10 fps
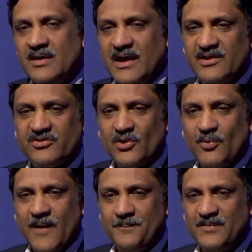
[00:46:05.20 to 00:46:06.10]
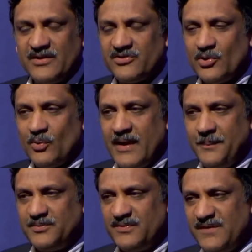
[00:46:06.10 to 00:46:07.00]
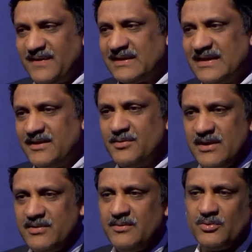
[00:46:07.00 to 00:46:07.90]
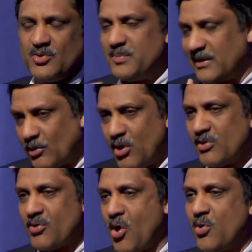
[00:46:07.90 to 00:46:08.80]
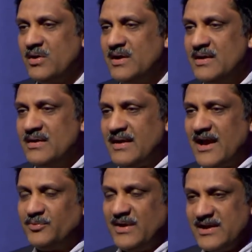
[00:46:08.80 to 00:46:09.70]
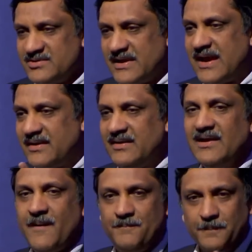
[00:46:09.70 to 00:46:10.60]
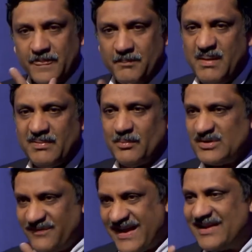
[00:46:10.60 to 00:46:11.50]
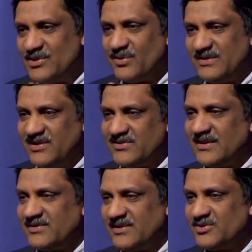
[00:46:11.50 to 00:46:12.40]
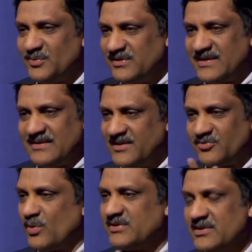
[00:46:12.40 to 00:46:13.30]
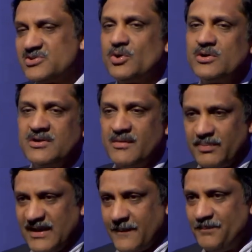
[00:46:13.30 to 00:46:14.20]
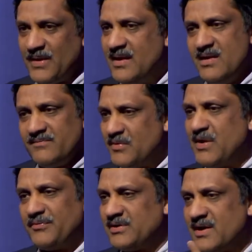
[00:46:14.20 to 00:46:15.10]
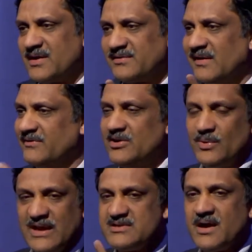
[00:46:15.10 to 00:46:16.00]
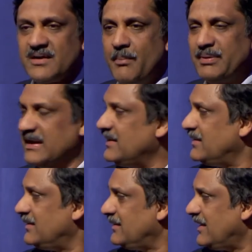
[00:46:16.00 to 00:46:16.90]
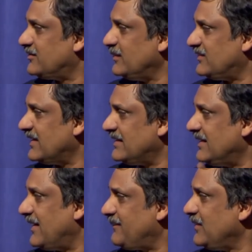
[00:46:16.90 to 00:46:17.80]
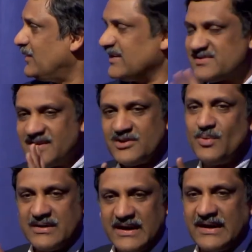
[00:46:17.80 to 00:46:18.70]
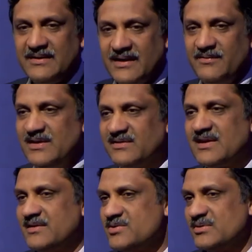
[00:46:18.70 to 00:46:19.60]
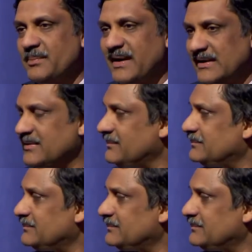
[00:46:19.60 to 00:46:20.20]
And so, so we felt that it was going to be a long road as we educated people about the value of these things. And so we said this wasn't a short-term thing. We would have to turn ourselves into an HR company. And so we said, you know, let's stick to our knitting, and we discontinued the pilot.